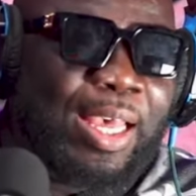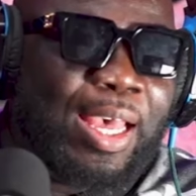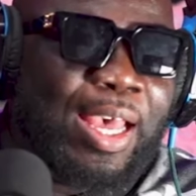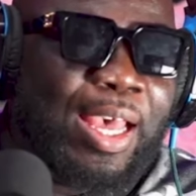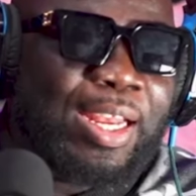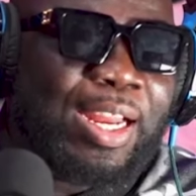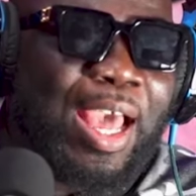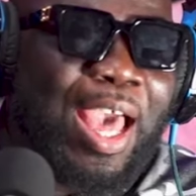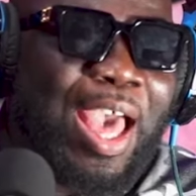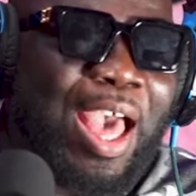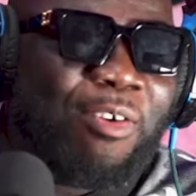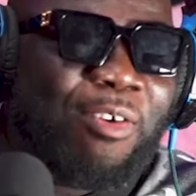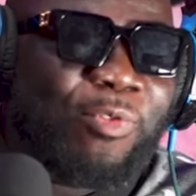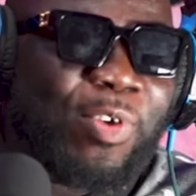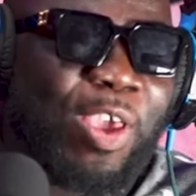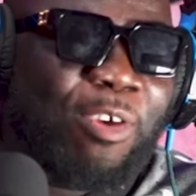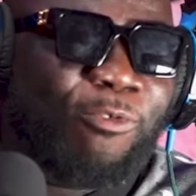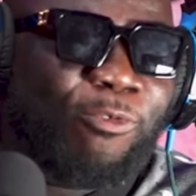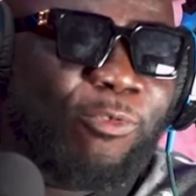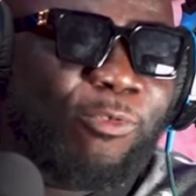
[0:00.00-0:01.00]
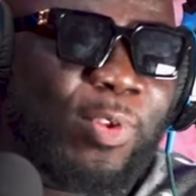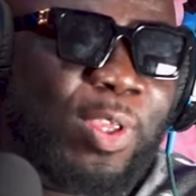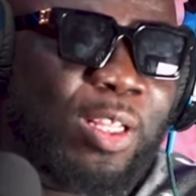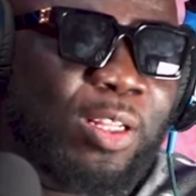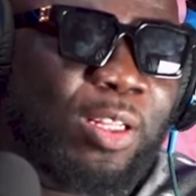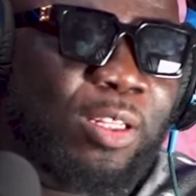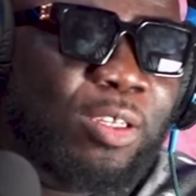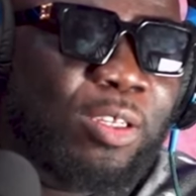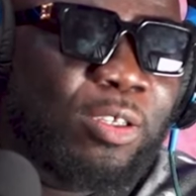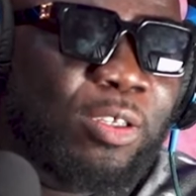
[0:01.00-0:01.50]
and have a
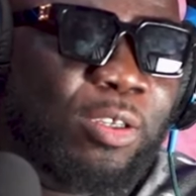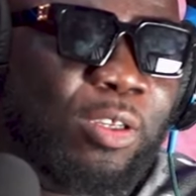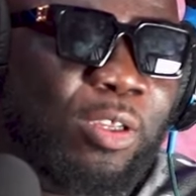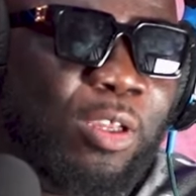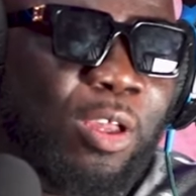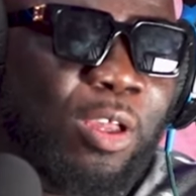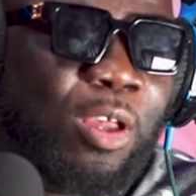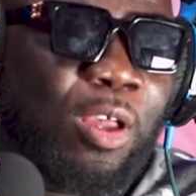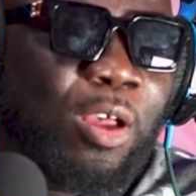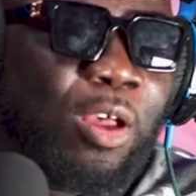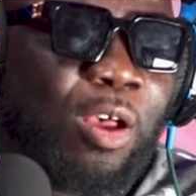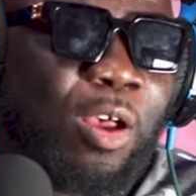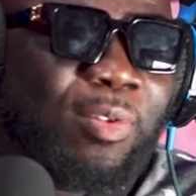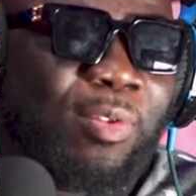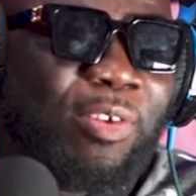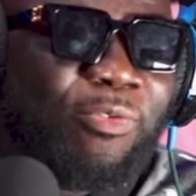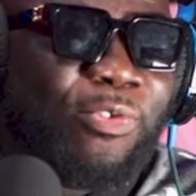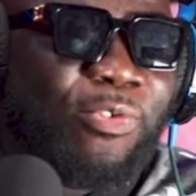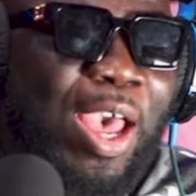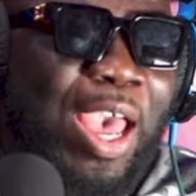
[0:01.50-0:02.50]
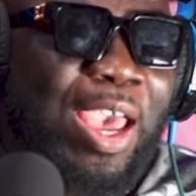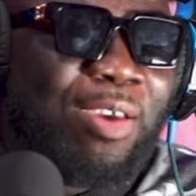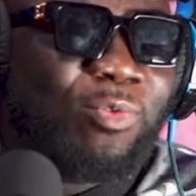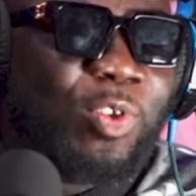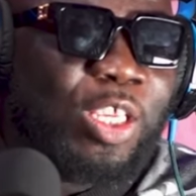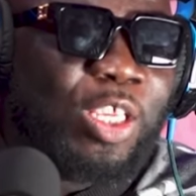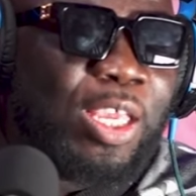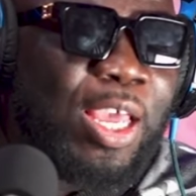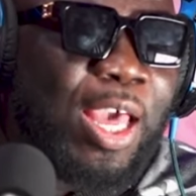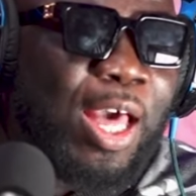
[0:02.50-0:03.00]
feel of the
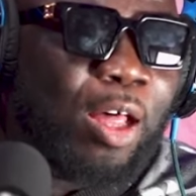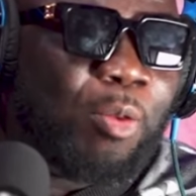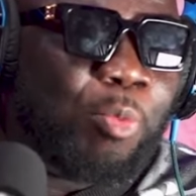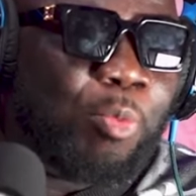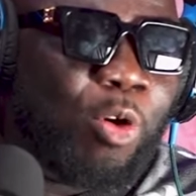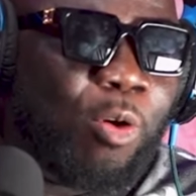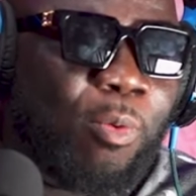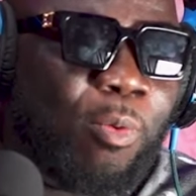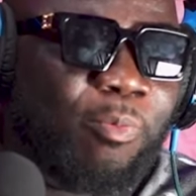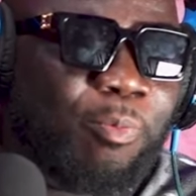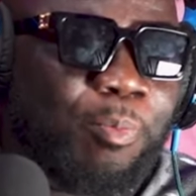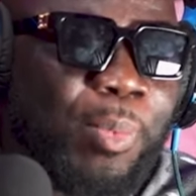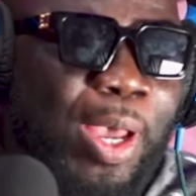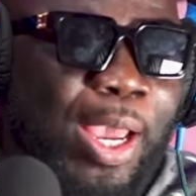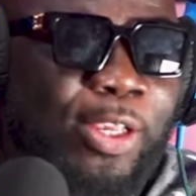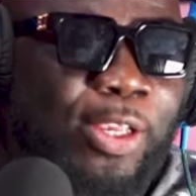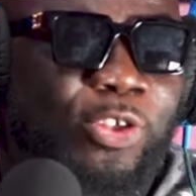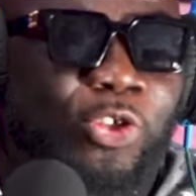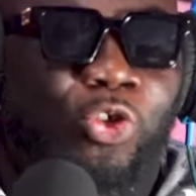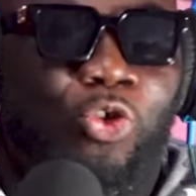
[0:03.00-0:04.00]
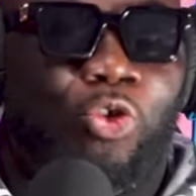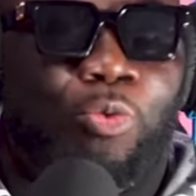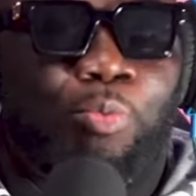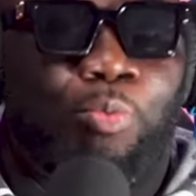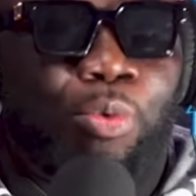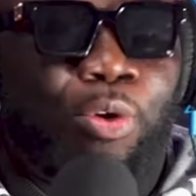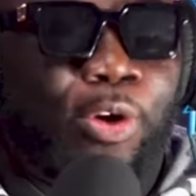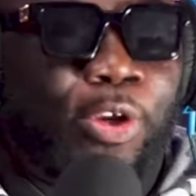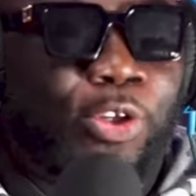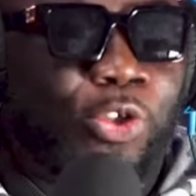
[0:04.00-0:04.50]
5D album by
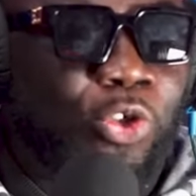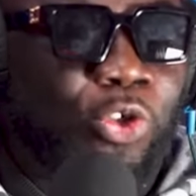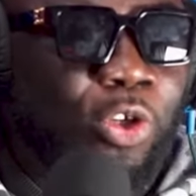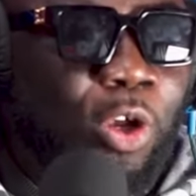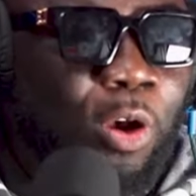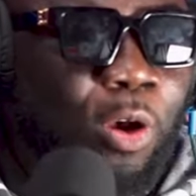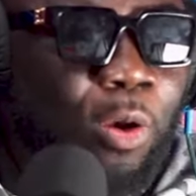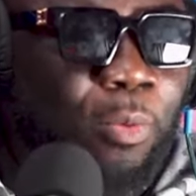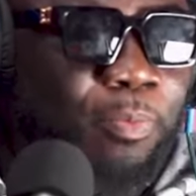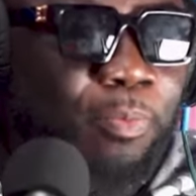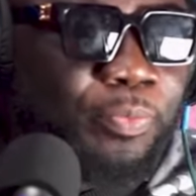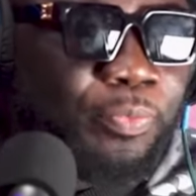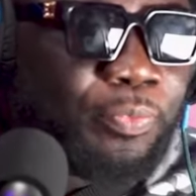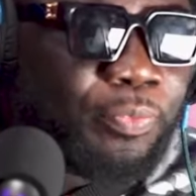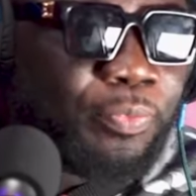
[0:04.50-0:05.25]
Stonebwoy. So,